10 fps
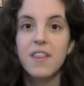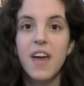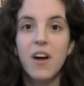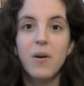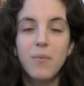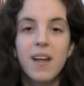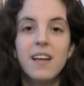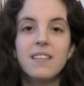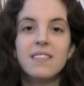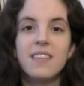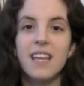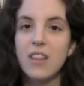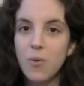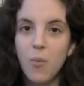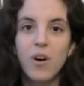They are raised
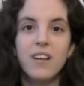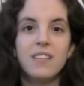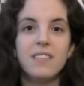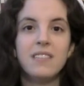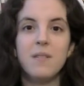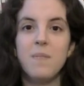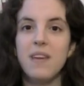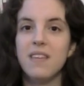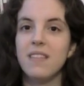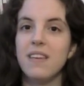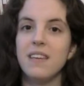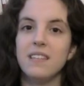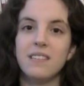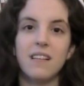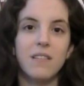in the woods to be
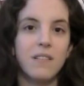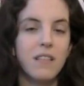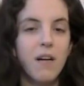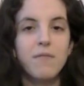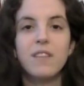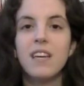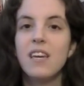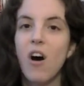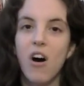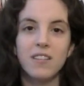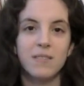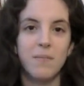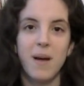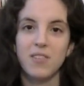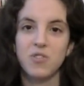these lovely,
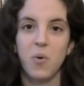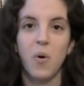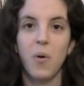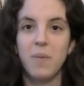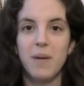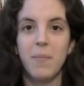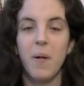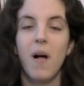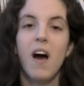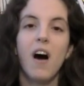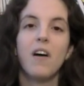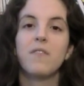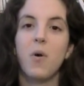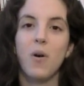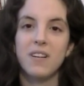awesome, pastoral people.
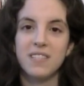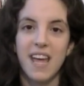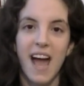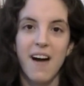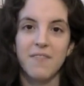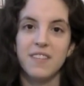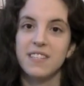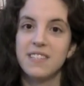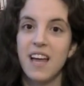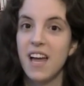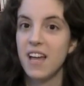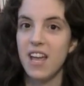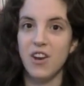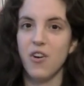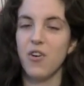Of course, they have this
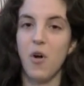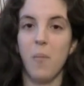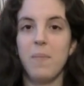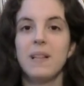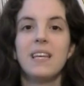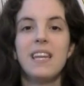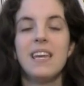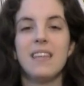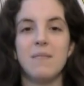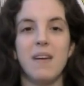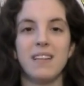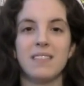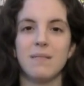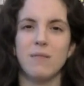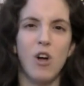inner nobility that makes
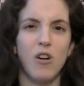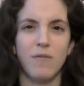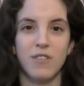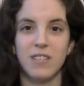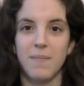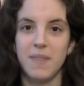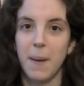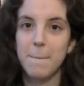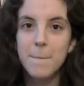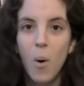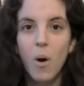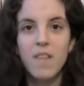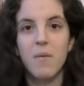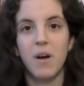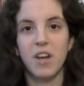them long for something more.
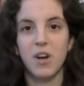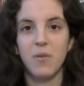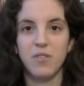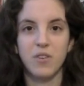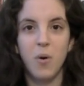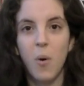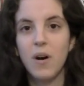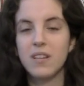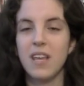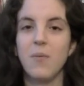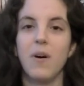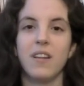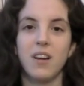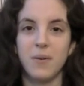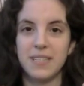They want to go to the court, they
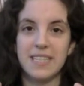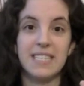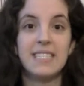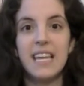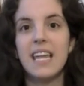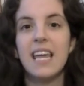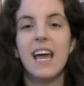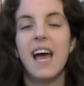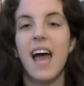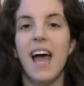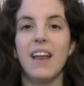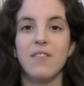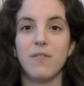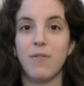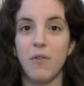want to go into the city
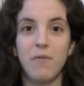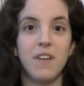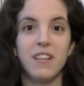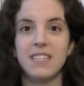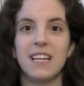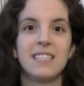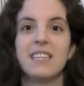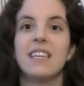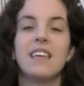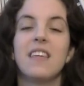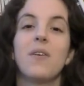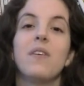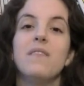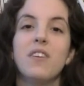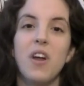and fulfill a destiny that they
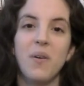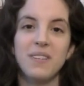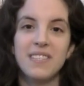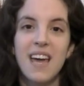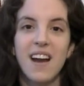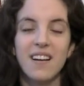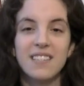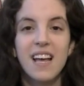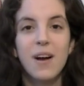don't even know is theirs.